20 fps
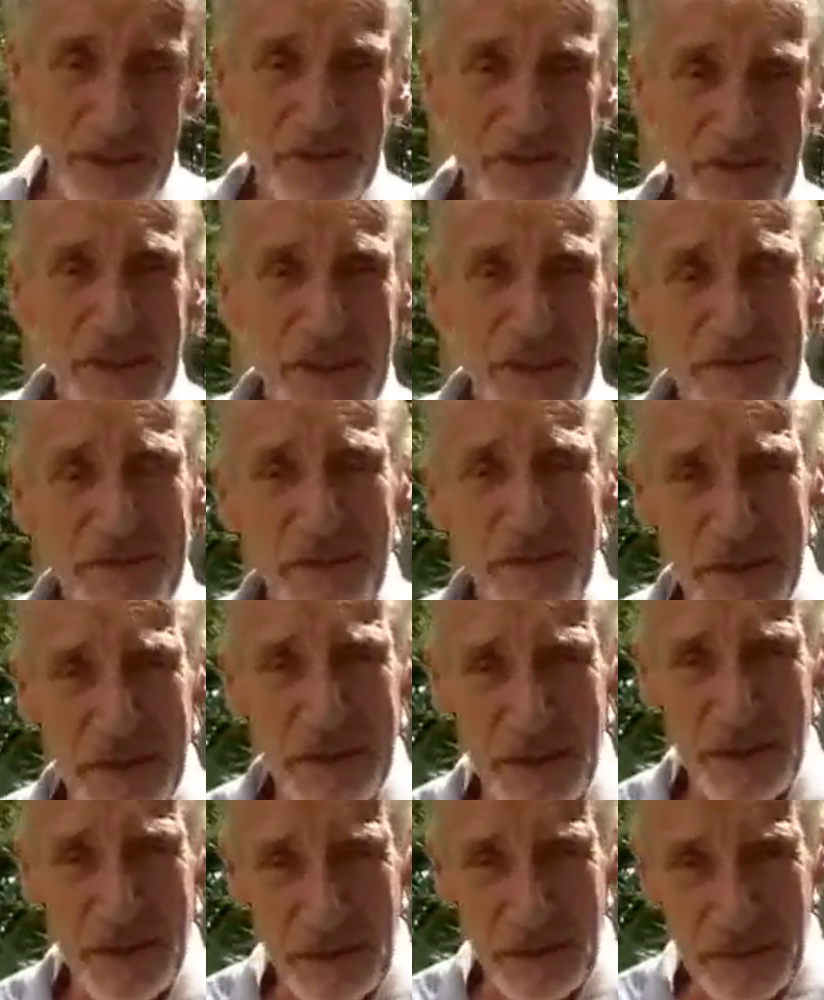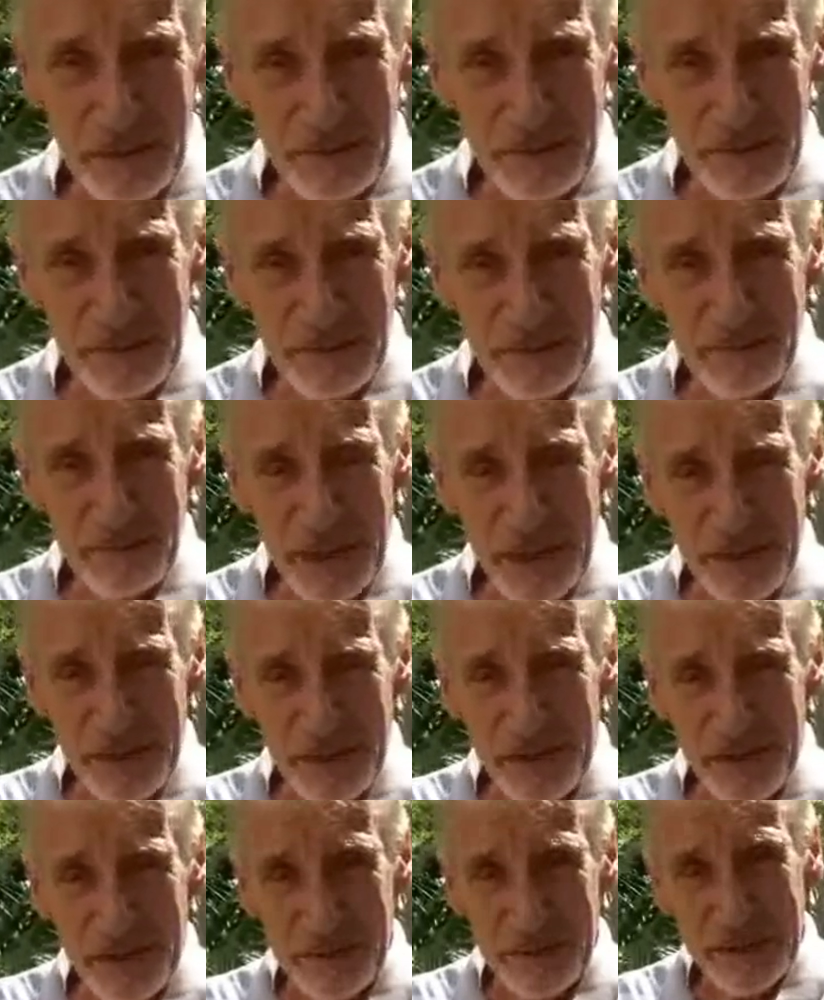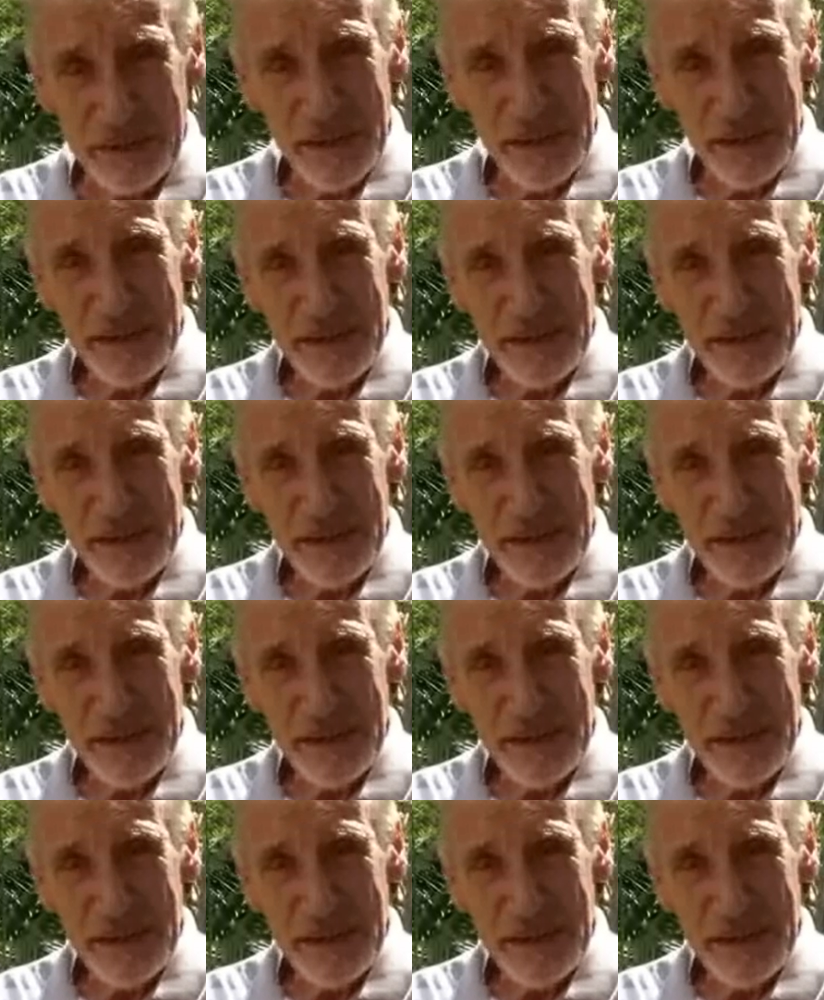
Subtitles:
disgracefully low pension.